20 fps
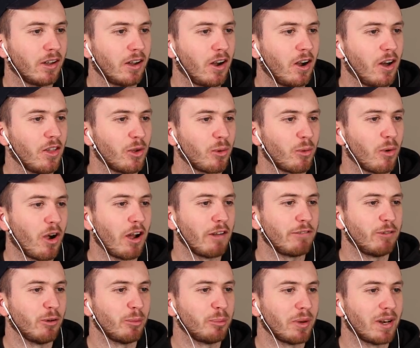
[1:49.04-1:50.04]
Oh, the right
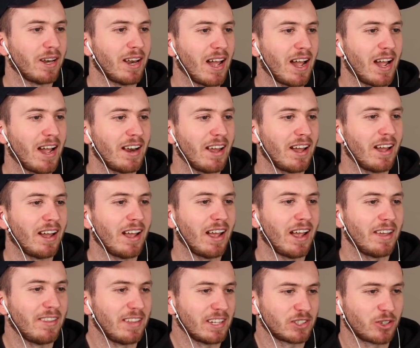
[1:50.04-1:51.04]
foot banana.
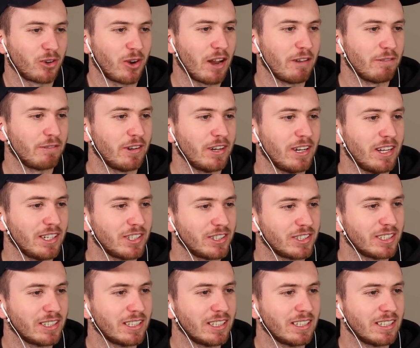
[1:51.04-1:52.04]
And that's a great
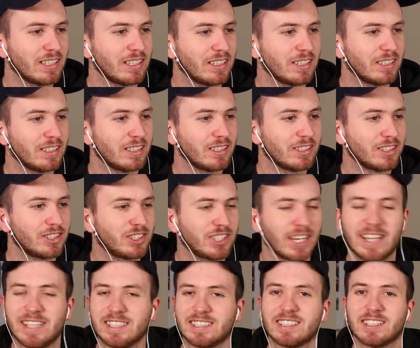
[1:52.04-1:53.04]
finish.
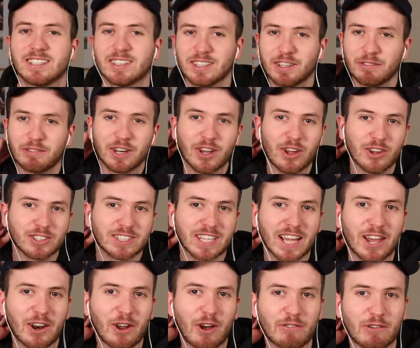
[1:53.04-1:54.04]
Jeez, the video's
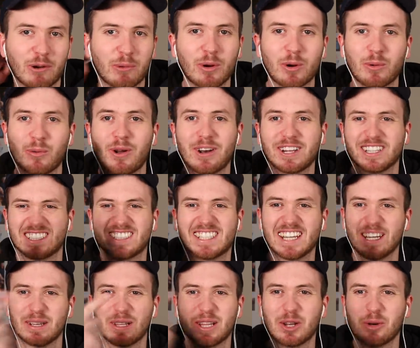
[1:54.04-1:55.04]
cut off. I would have wanted to
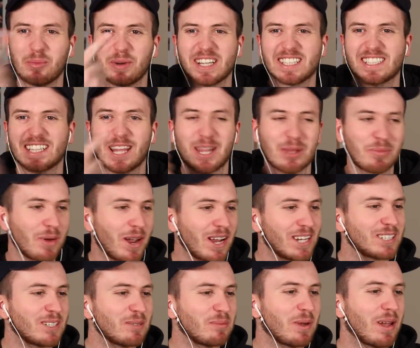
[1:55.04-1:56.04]
see a little bit of
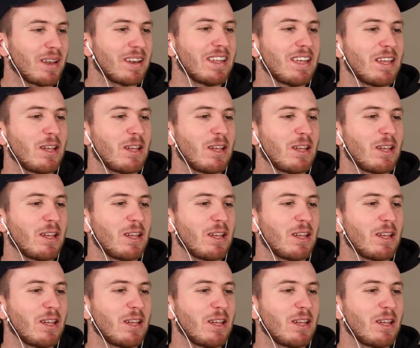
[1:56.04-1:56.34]
celebration, but